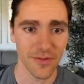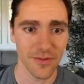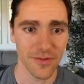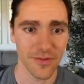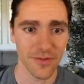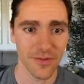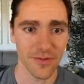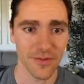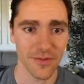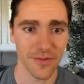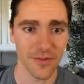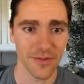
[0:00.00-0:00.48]

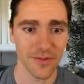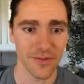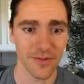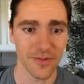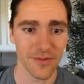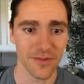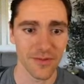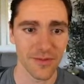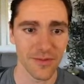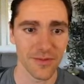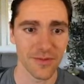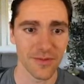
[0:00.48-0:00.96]

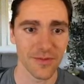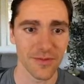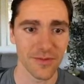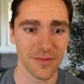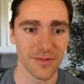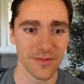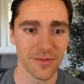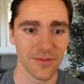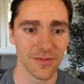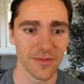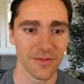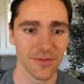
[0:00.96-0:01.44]

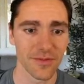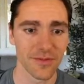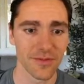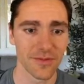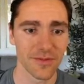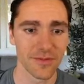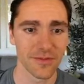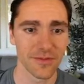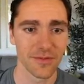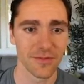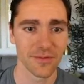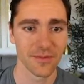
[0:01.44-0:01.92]

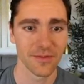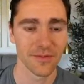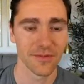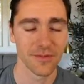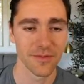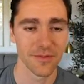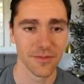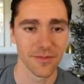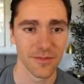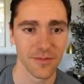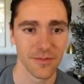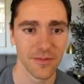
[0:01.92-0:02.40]

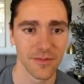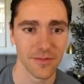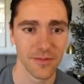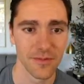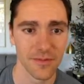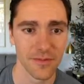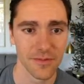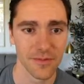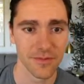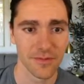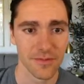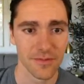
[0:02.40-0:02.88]

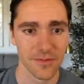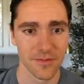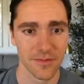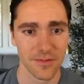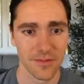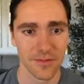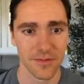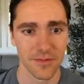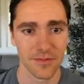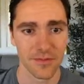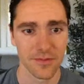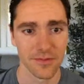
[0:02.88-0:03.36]

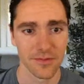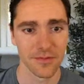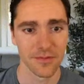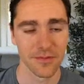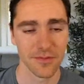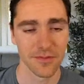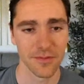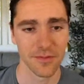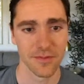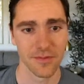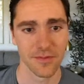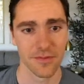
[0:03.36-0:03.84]

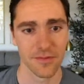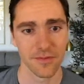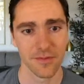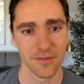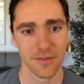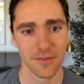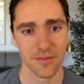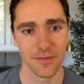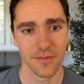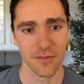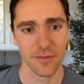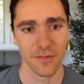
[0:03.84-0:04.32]

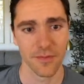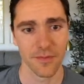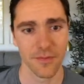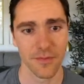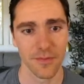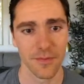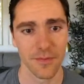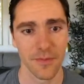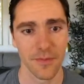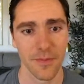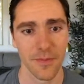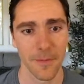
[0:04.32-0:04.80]

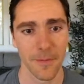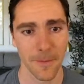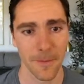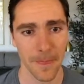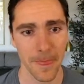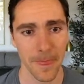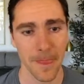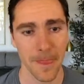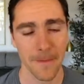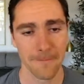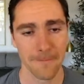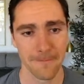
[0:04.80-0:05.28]

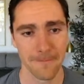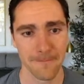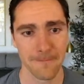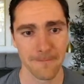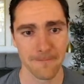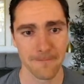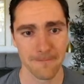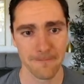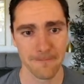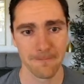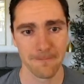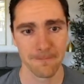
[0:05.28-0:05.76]

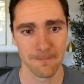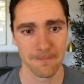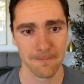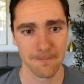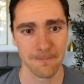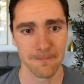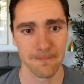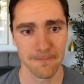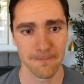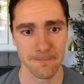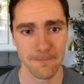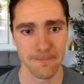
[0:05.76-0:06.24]

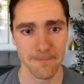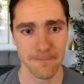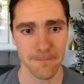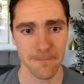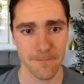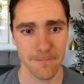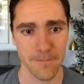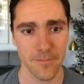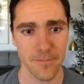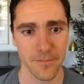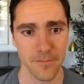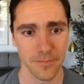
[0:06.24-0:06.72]

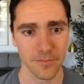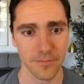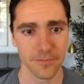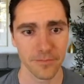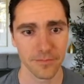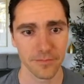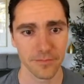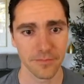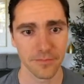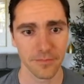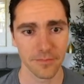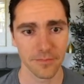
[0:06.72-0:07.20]

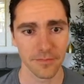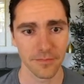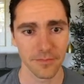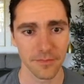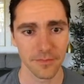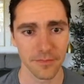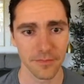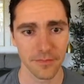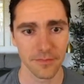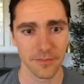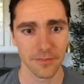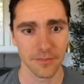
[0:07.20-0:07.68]

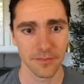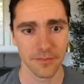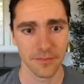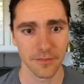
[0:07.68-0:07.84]
No words are spoken by the person on screen.